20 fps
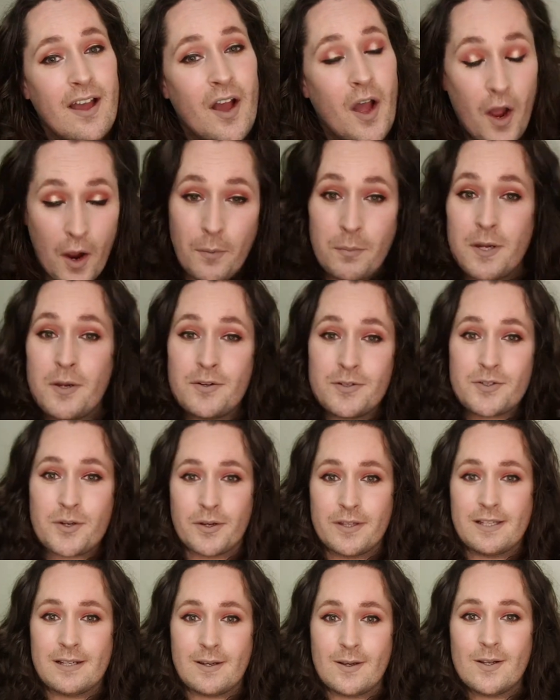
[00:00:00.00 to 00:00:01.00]
Hope you enjoy
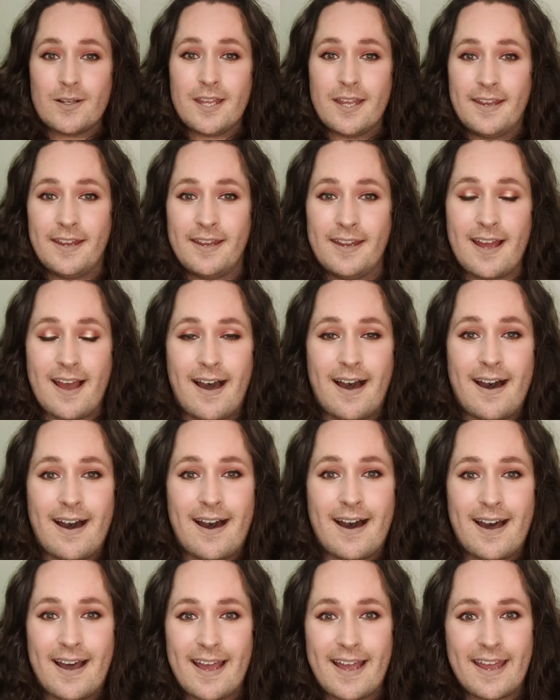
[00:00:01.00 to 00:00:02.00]
the look.
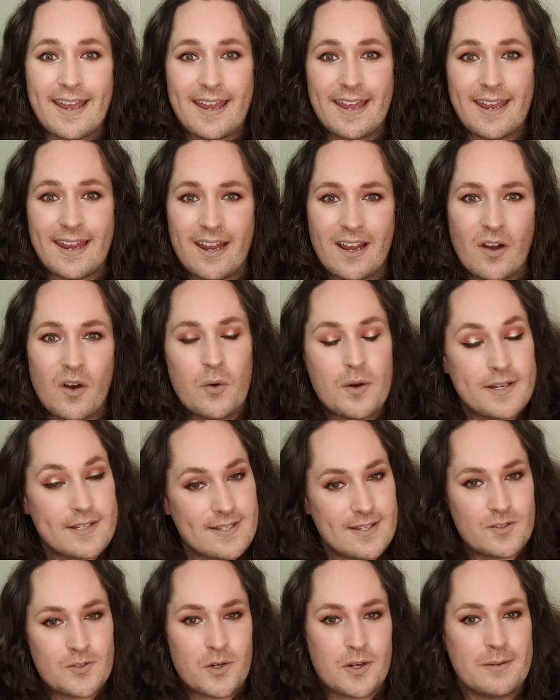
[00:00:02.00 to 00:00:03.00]
I always
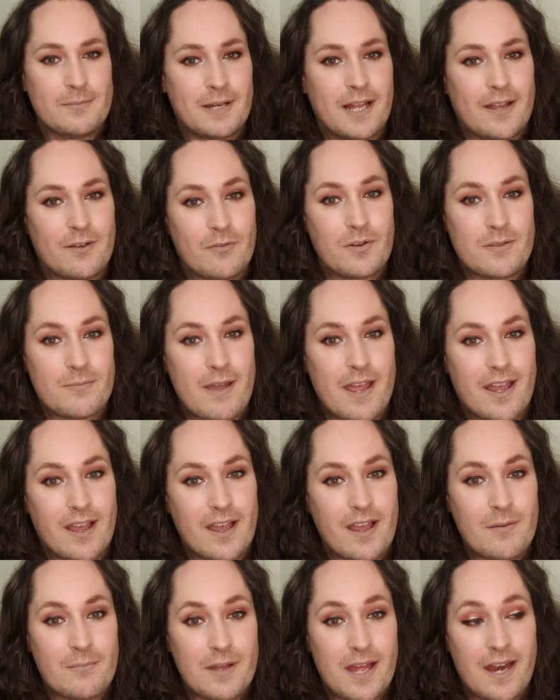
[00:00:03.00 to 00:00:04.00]
enjoy playing with
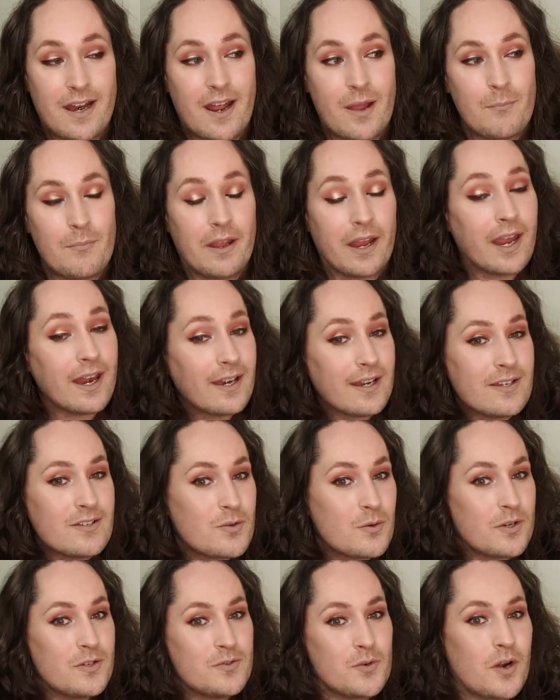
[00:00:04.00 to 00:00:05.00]
makeup, and I'm beginning to
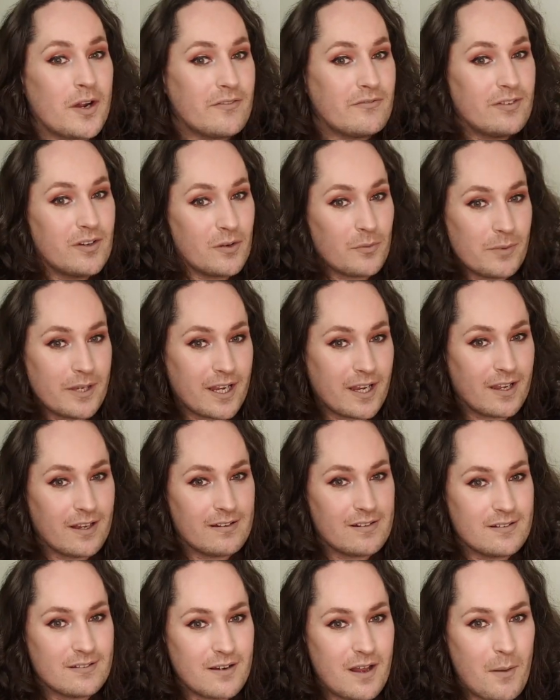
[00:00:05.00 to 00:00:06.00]
enjoy filming
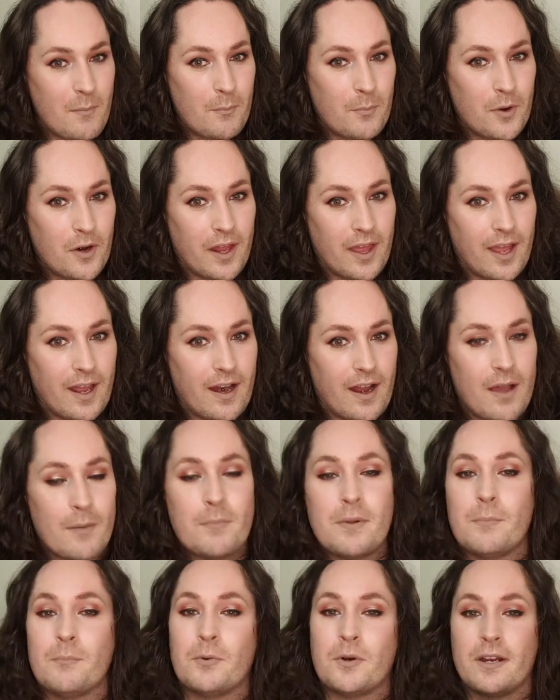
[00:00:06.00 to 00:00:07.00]
and putting it up
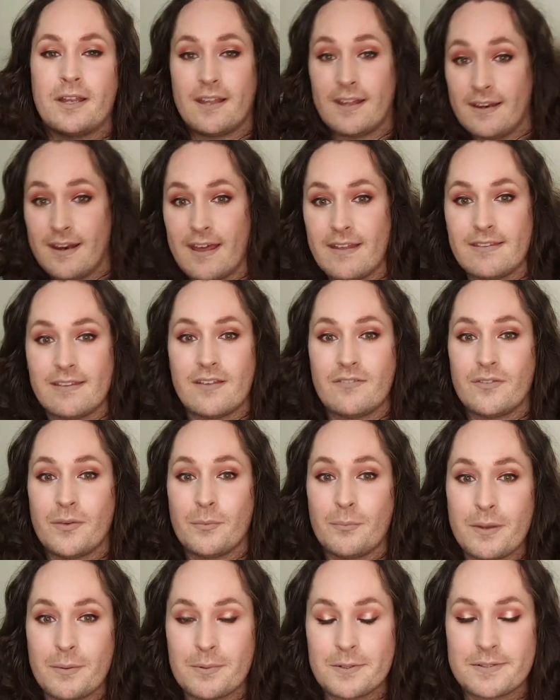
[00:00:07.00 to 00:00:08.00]
and putting it out there for
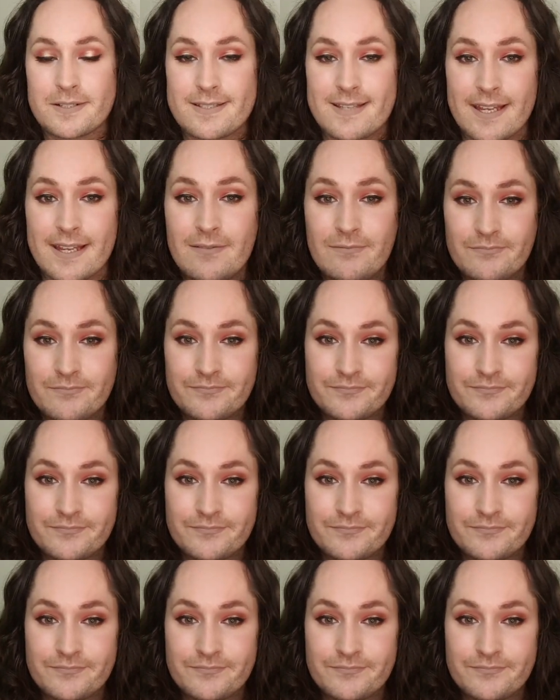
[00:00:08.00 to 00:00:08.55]
people to see.